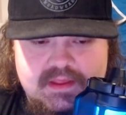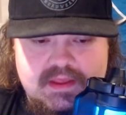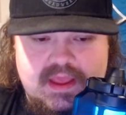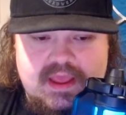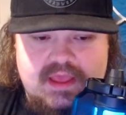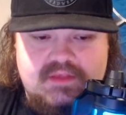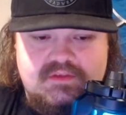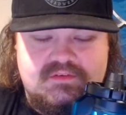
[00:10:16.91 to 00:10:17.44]

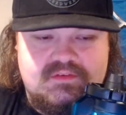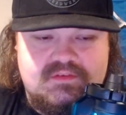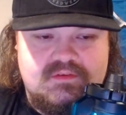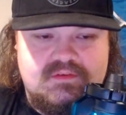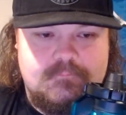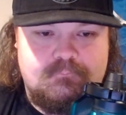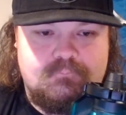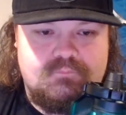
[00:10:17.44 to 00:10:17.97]
is
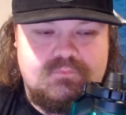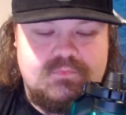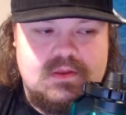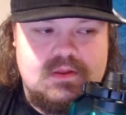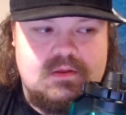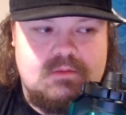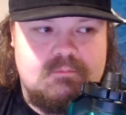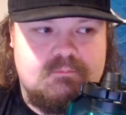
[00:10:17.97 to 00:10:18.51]

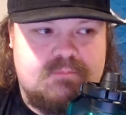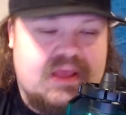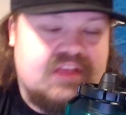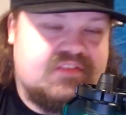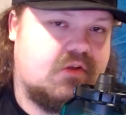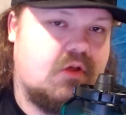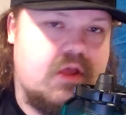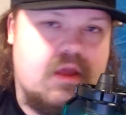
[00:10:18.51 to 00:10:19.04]

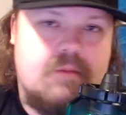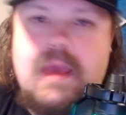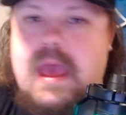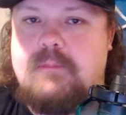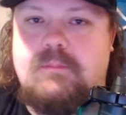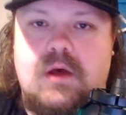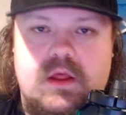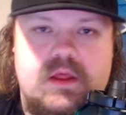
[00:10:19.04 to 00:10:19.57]
basically a
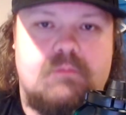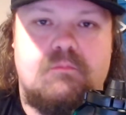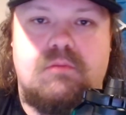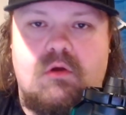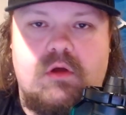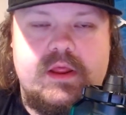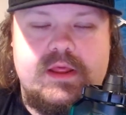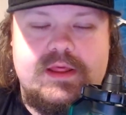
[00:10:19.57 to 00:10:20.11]
MAPPA
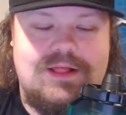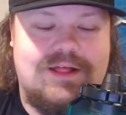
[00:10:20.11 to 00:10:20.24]
employee.